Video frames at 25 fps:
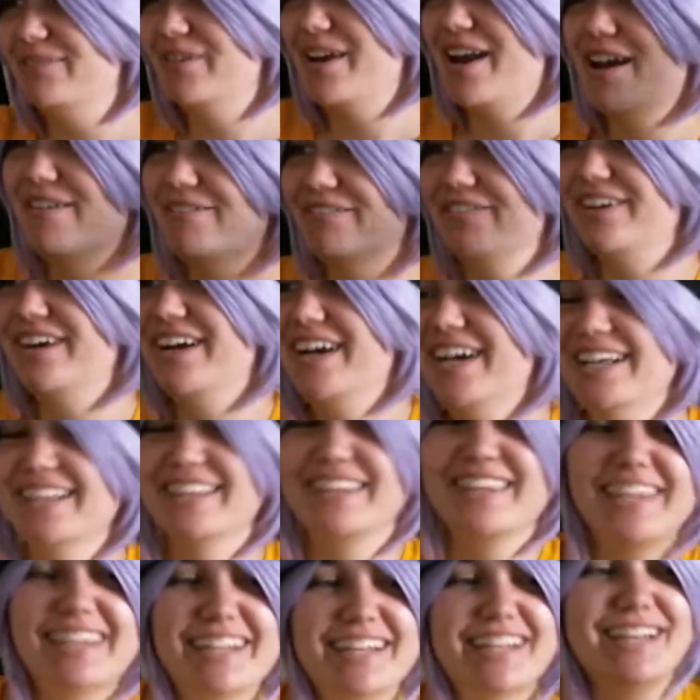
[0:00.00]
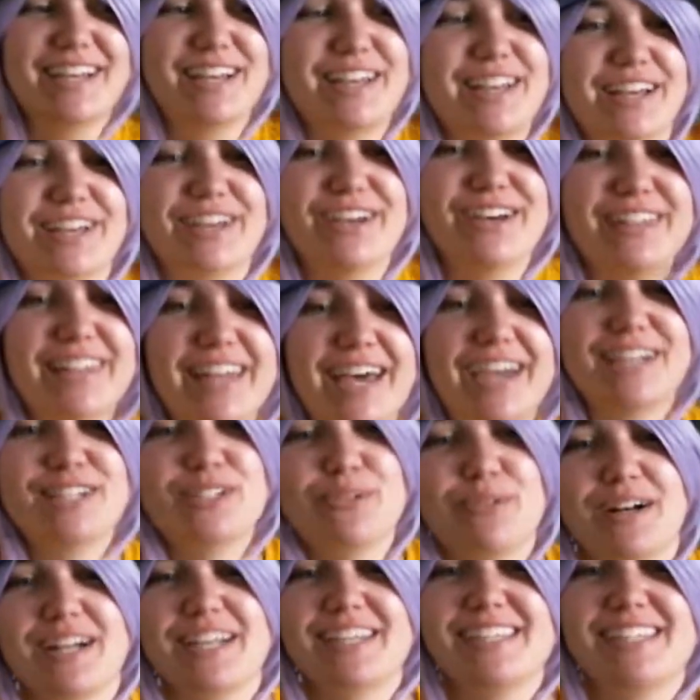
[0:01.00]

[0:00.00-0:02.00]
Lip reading: whatever, good like 20